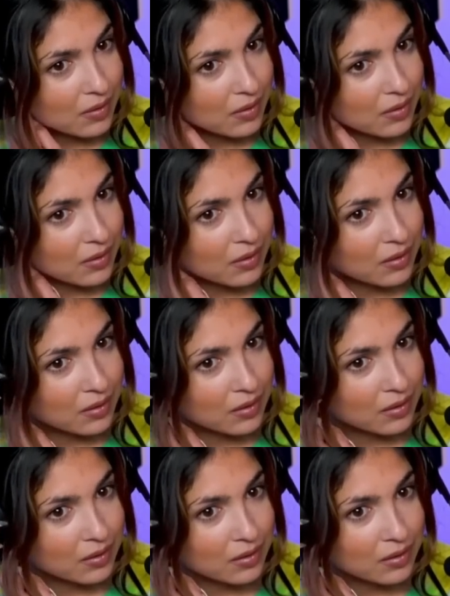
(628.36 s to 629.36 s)

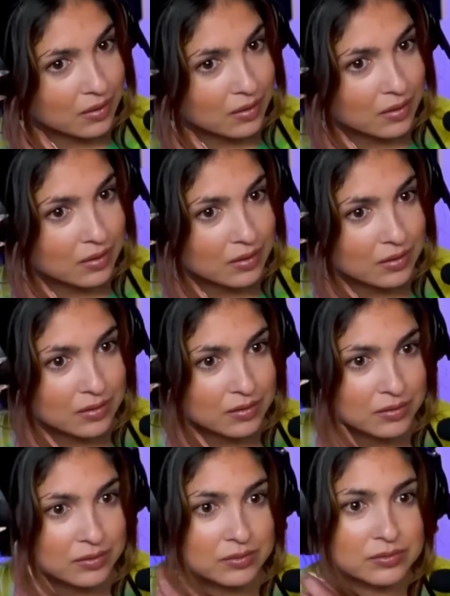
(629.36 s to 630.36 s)

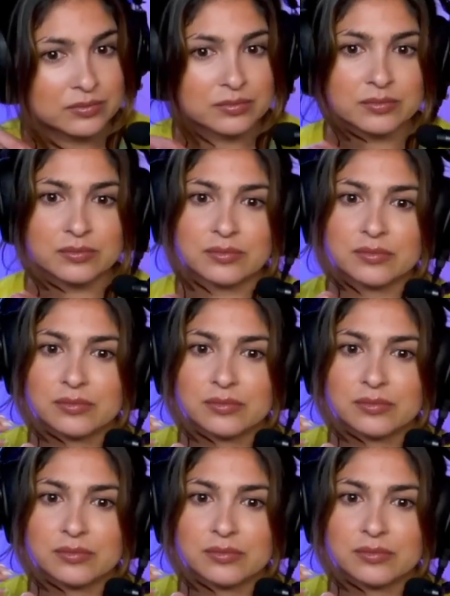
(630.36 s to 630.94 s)
No words are spoken by the person on screen.